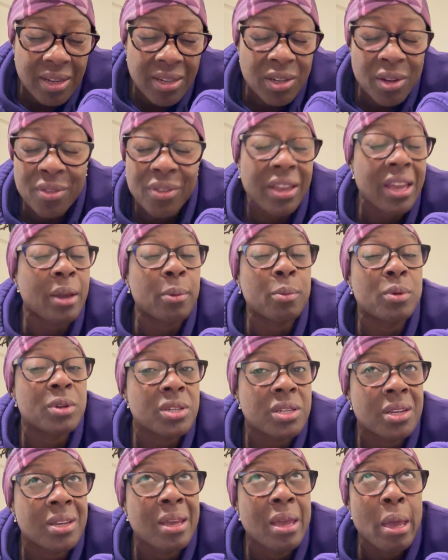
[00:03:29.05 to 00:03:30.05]
I don't think I would
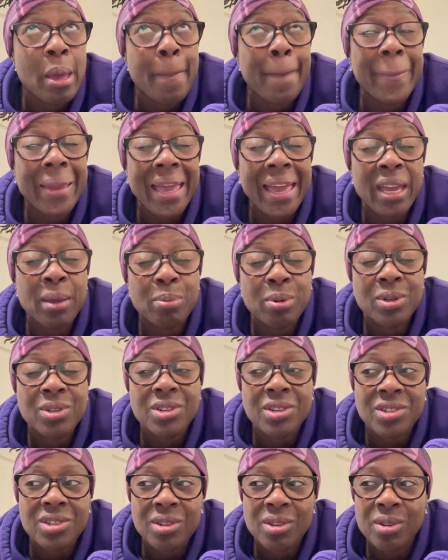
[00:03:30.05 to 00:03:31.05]
be able
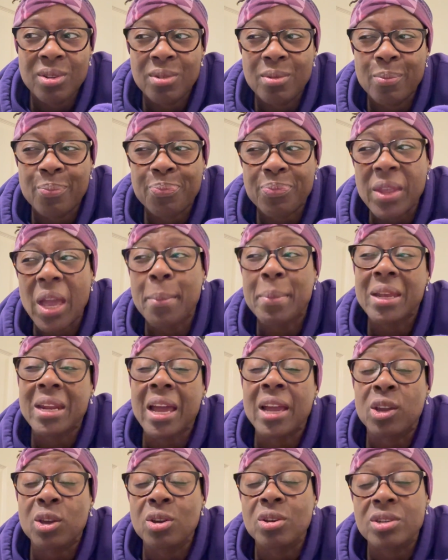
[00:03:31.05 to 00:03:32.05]
to do, I mean,
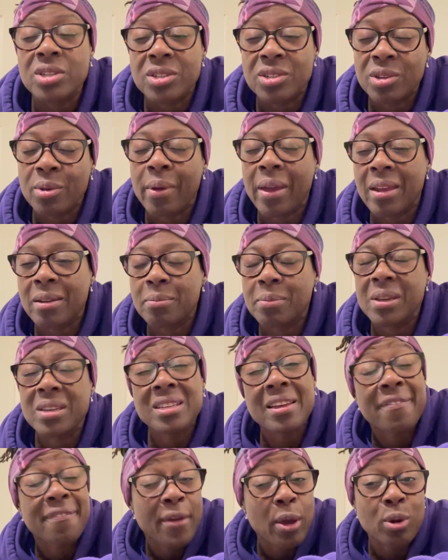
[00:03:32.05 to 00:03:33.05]
I could do it because
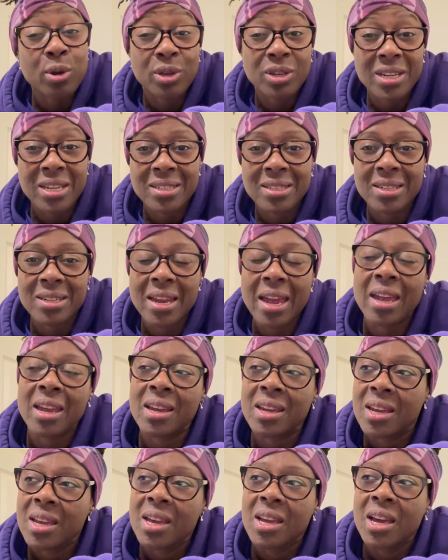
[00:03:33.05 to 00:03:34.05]
I felt good
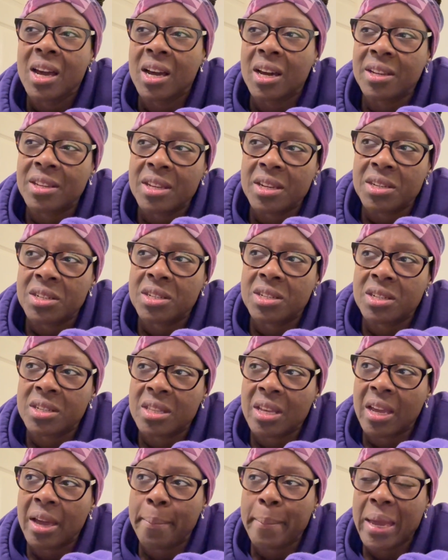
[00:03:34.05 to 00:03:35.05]
yesterday. I just, just
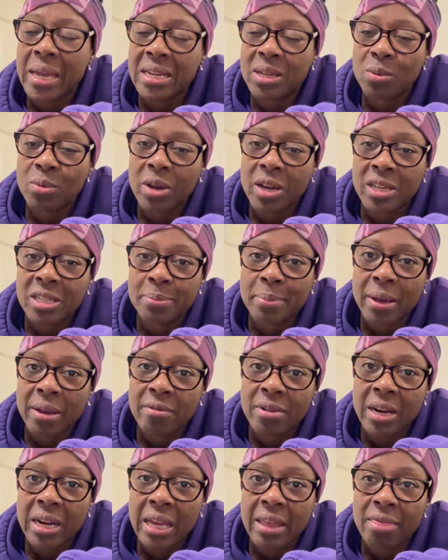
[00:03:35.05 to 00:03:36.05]
think I made it worse by
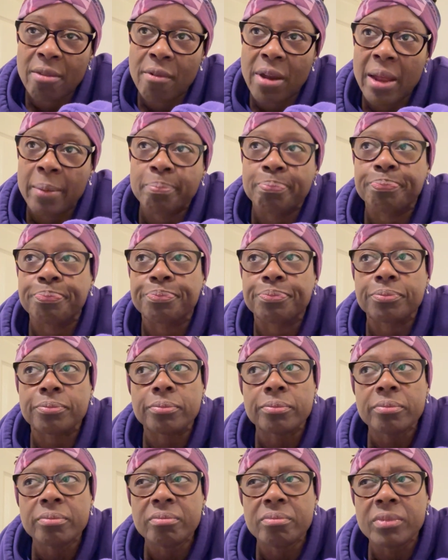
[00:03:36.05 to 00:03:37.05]
running in the rain.
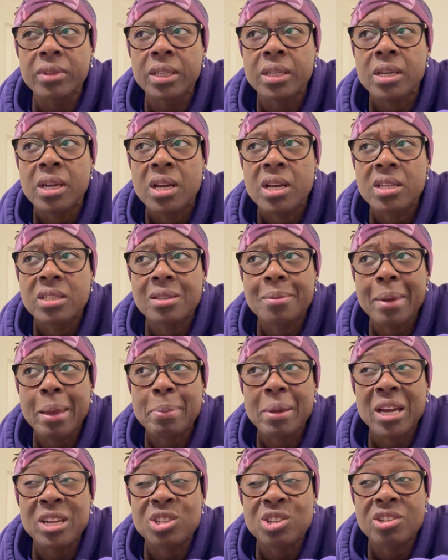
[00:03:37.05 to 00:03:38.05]
So
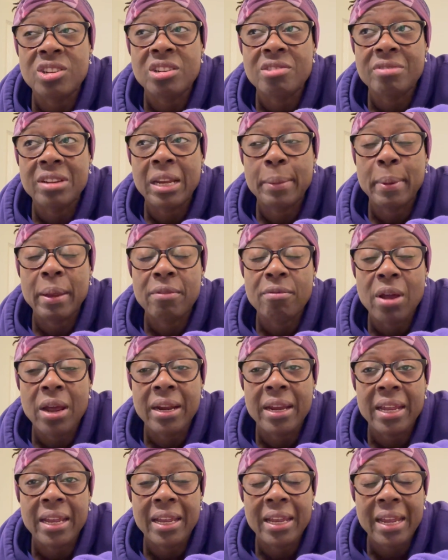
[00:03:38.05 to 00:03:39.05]
maybe I shouldn't really be
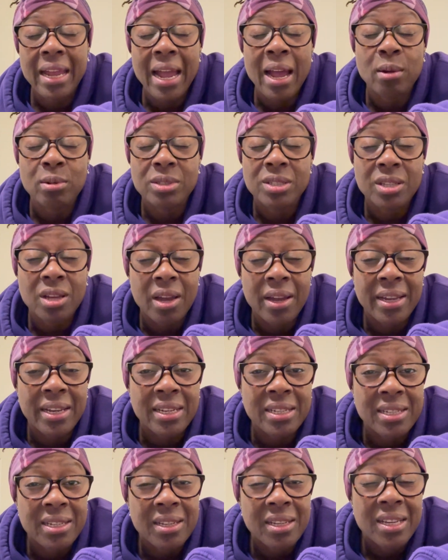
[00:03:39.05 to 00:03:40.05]
running
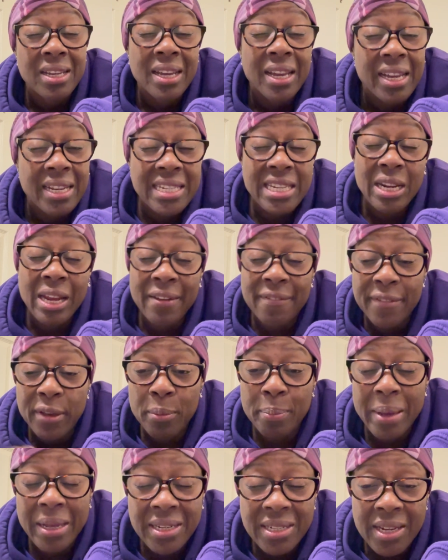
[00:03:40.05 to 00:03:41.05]
outside until I
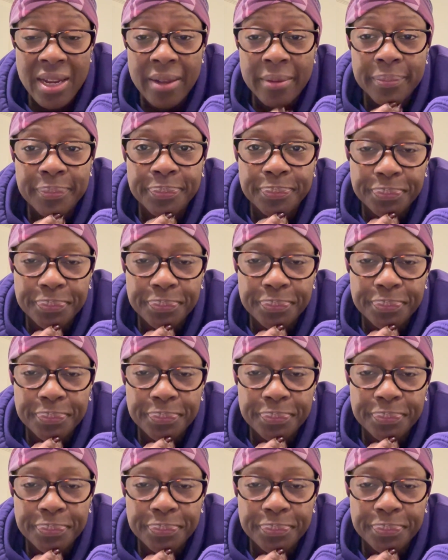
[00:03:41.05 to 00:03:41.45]
feel better.